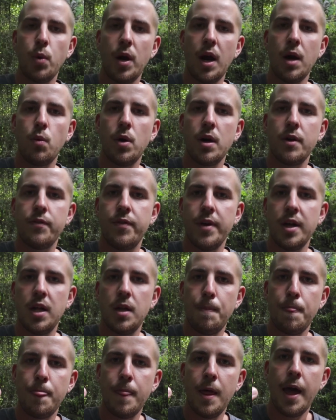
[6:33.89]
what I want to
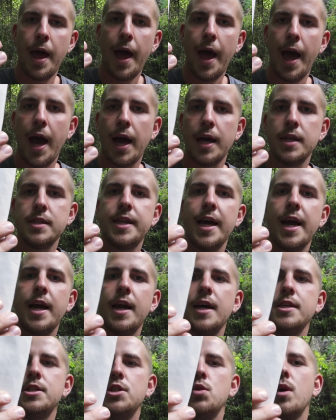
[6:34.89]
film, and
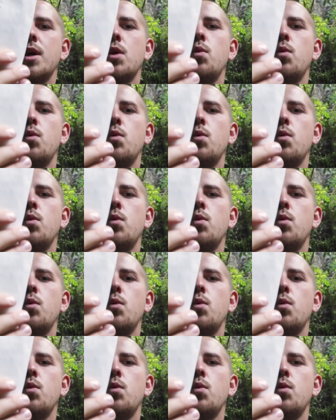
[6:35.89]
then I do a